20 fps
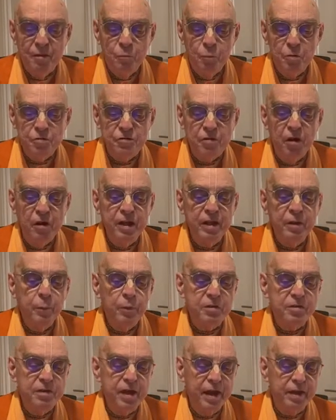We're starting
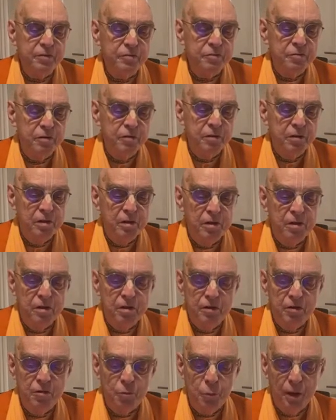with text
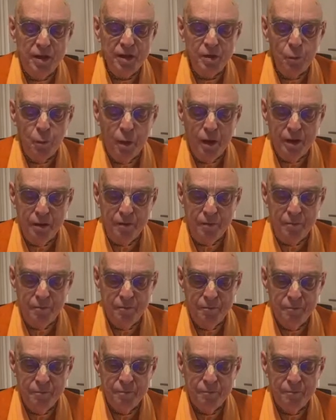21.
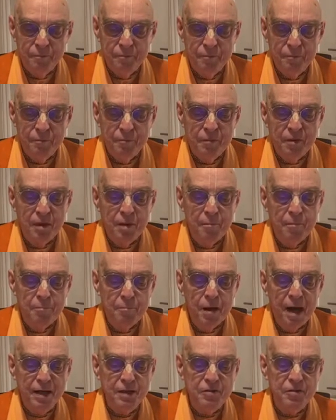
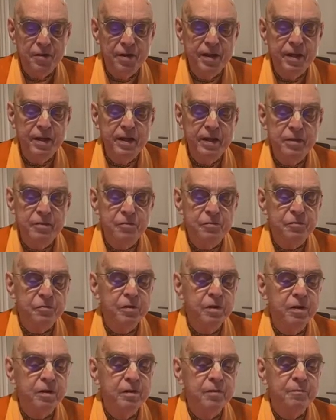Maitreya is
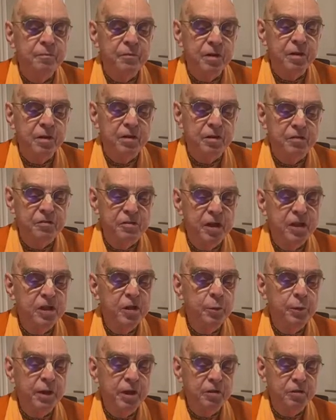
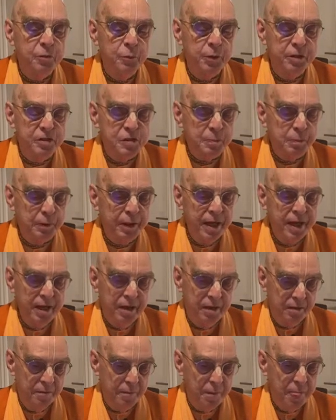continuing to
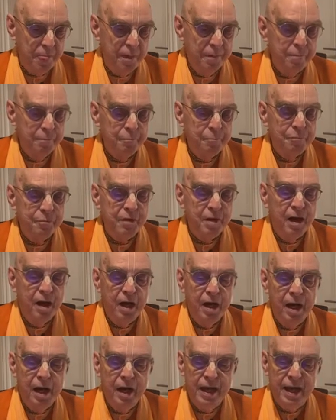explain
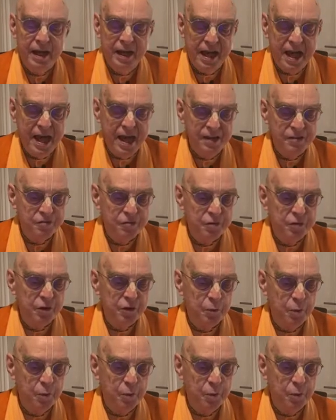and answer the